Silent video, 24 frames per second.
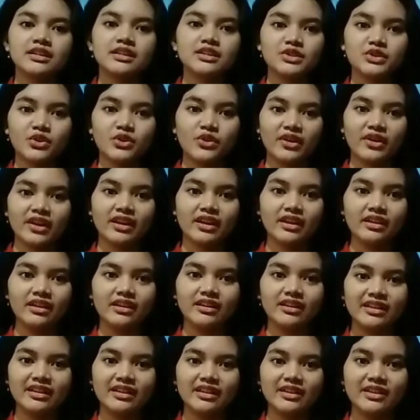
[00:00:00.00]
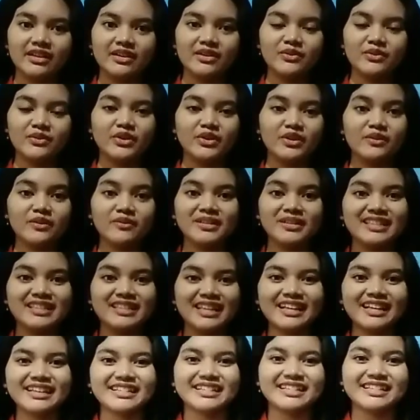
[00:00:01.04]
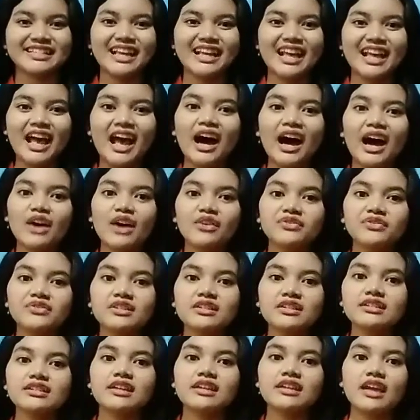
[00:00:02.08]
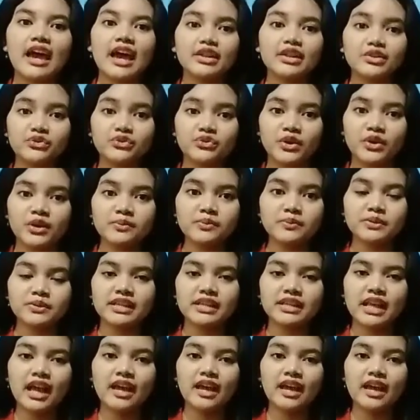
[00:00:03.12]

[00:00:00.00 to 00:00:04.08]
Sorry for the mistakes. After the adverbs,